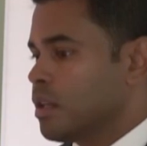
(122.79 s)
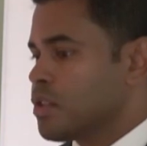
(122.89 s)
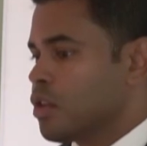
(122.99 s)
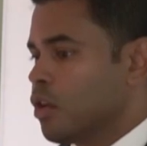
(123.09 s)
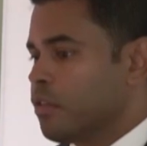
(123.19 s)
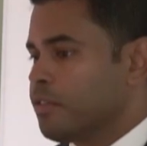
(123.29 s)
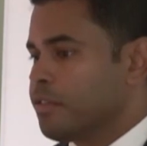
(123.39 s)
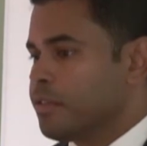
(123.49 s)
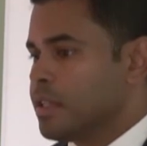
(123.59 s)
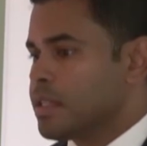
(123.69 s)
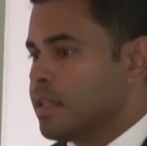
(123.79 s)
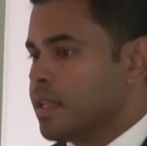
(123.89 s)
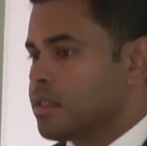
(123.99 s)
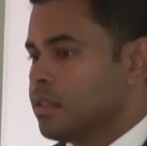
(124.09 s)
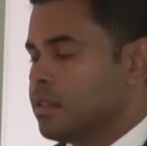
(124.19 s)
uh, serve this
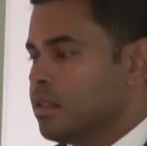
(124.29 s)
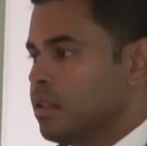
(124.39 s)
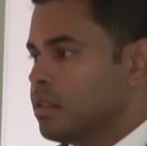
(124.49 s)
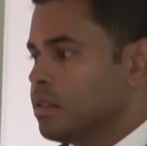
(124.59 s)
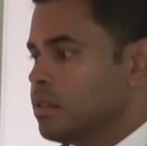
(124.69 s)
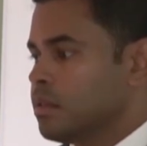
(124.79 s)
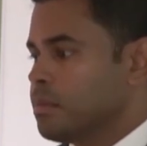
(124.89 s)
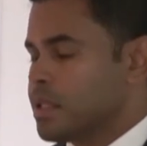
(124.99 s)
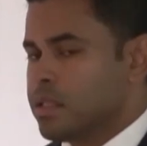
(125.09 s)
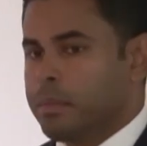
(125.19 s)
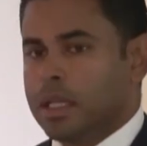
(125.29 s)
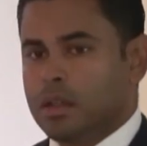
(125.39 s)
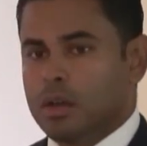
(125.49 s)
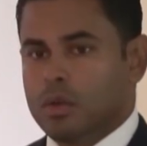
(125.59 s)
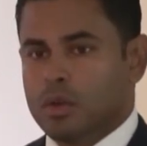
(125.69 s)
letter on Mr.
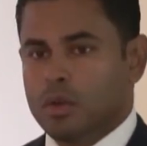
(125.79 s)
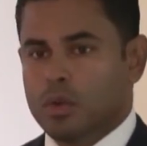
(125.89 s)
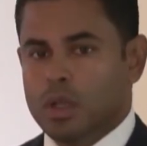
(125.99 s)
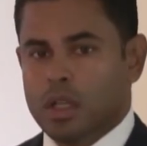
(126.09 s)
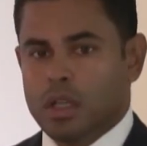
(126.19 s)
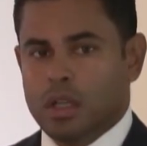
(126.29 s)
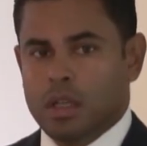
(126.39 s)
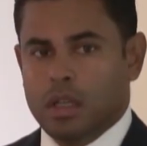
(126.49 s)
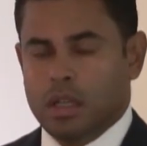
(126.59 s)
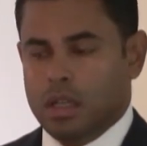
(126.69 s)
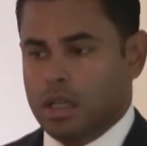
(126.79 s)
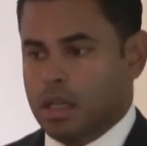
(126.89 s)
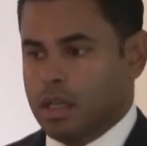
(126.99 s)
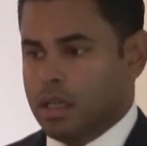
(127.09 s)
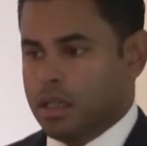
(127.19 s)
Mingo, who
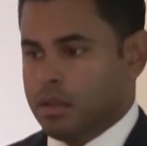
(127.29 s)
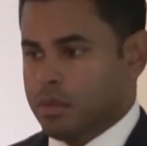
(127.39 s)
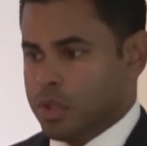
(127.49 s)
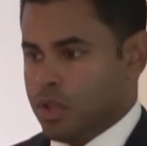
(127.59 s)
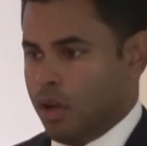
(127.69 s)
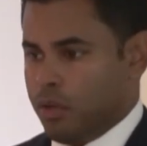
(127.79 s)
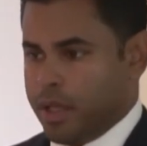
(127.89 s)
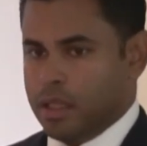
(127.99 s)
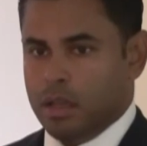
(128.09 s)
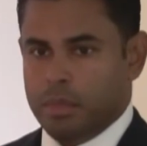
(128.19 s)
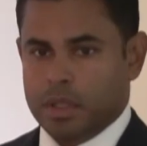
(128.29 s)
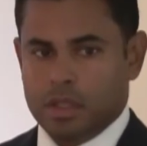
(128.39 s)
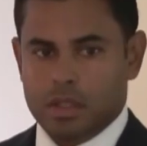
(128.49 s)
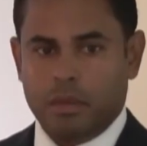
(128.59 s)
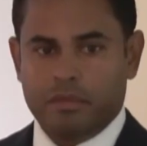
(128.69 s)
uh, was already up
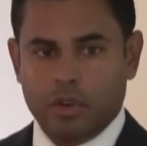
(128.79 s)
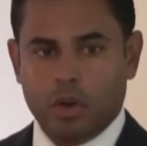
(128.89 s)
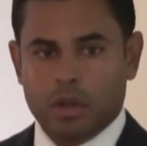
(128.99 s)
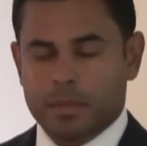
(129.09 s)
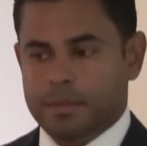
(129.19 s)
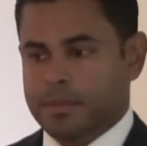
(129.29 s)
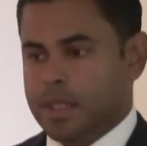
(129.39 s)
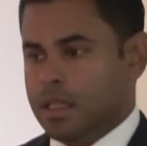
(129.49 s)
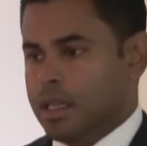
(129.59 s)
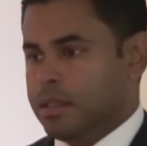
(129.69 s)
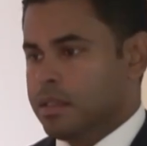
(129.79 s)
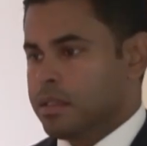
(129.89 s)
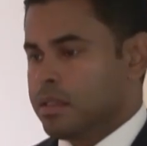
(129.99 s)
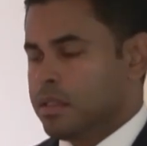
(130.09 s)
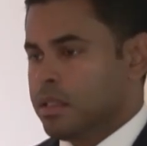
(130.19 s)
on the top floor,
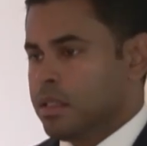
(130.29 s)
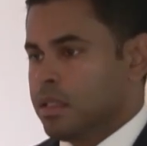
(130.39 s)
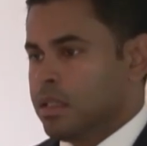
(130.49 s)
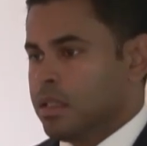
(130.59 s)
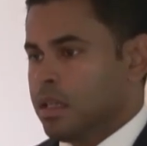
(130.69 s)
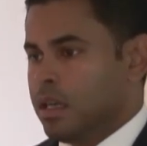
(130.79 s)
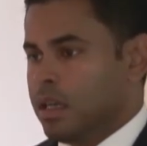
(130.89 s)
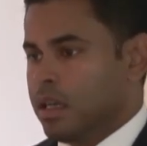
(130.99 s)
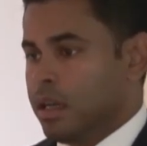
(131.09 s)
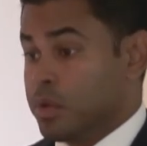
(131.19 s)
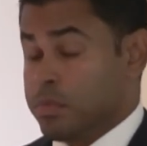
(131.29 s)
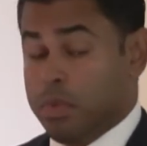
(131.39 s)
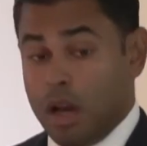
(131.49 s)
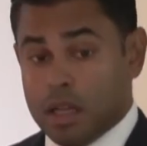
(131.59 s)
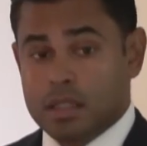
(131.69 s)
and uh, I was
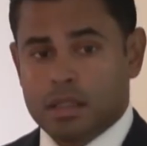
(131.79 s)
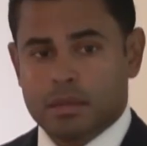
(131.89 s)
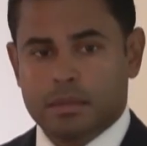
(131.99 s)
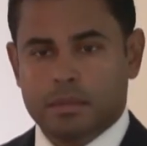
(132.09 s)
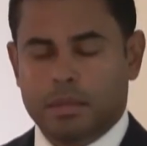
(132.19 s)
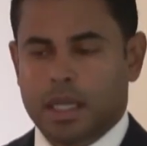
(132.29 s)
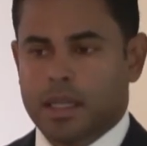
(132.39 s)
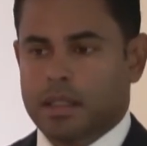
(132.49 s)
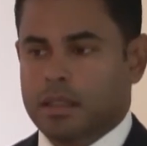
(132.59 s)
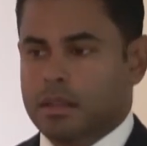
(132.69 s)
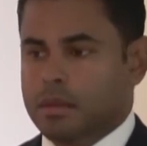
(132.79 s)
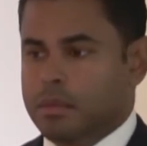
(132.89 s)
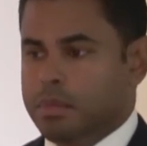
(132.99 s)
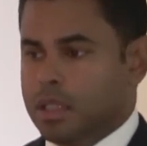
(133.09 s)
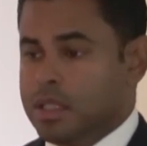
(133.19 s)
blocked by
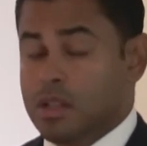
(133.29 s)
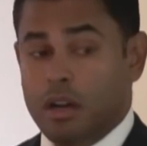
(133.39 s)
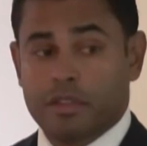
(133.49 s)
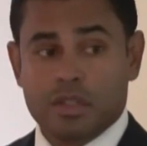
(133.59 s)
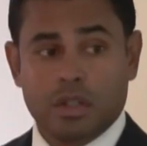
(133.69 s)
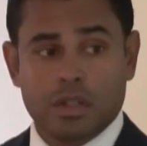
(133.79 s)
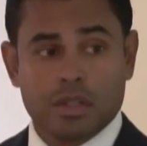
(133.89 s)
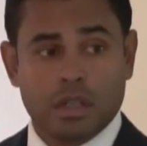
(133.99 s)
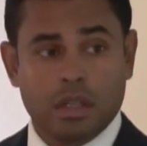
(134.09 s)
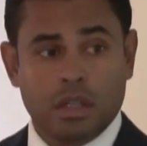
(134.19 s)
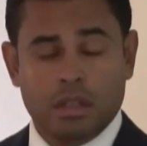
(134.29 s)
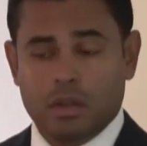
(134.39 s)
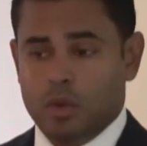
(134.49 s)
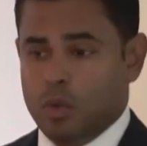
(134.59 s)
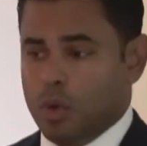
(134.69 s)
police officers
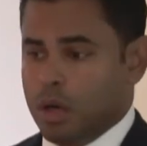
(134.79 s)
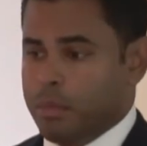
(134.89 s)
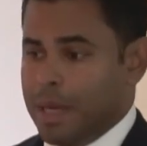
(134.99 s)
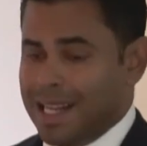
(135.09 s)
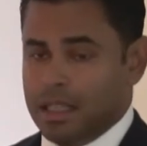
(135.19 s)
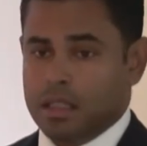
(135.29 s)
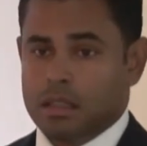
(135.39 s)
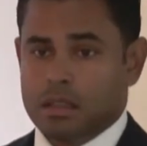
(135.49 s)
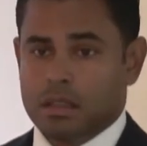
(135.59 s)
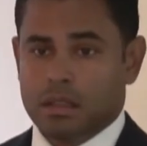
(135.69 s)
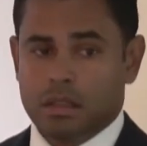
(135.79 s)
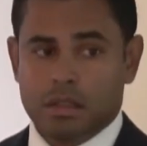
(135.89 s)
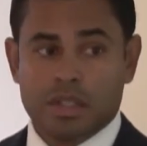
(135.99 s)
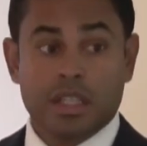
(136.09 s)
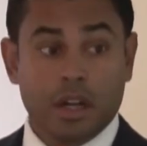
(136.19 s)
who were manning
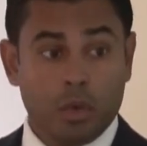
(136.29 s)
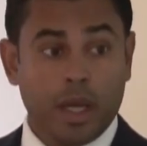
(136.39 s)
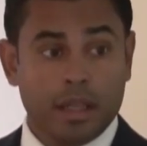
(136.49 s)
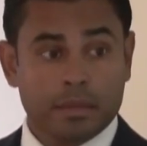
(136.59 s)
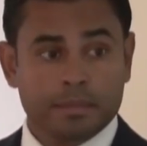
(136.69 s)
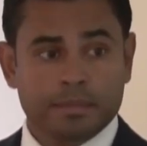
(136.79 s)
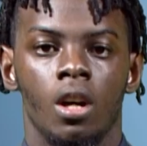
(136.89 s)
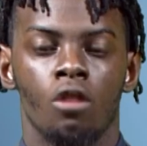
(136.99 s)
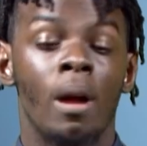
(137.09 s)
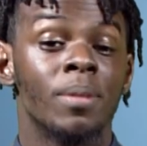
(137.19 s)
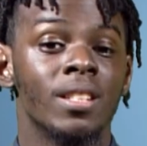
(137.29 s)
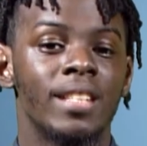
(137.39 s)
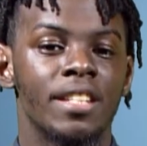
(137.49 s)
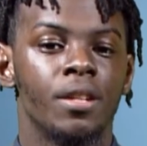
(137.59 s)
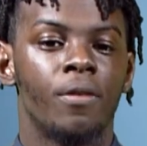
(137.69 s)
the stairway. Ramson
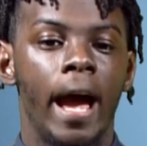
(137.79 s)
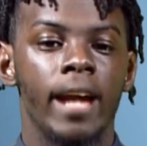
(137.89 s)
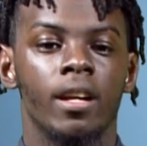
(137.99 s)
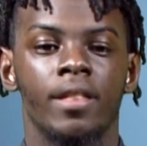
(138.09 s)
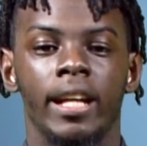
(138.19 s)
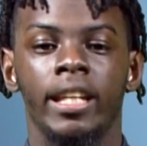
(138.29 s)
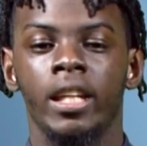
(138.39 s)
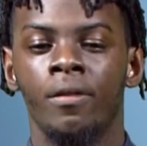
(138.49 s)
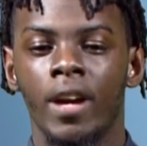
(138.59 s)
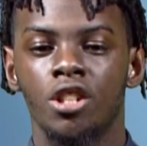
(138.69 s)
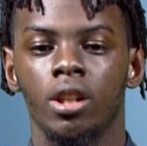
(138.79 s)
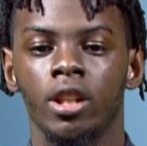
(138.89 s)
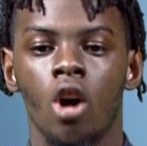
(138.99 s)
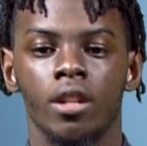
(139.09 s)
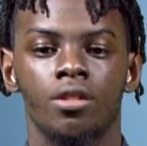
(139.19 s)
testified that he eventually
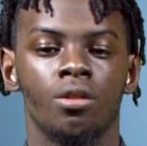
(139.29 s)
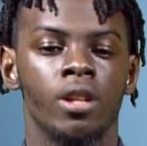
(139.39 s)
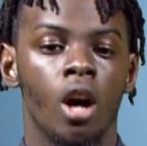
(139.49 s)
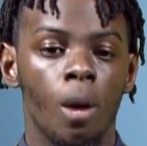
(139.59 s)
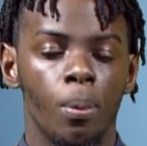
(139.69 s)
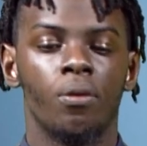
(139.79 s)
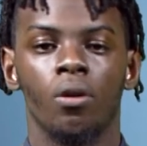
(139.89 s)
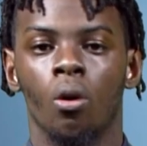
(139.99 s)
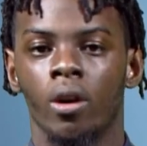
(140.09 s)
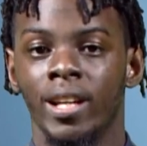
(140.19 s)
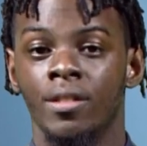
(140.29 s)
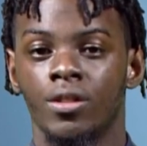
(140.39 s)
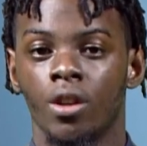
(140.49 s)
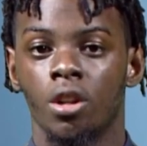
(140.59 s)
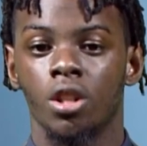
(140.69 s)
got to the upper floor in
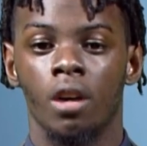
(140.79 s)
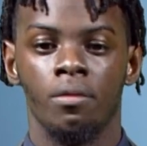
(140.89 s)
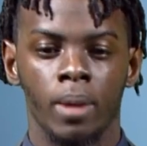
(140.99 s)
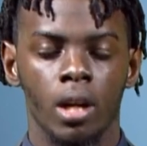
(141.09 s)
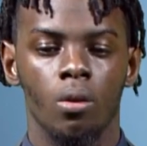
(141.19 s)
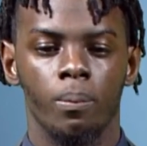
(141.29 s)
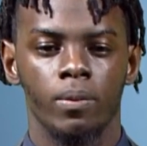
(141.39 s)
search of Mingo.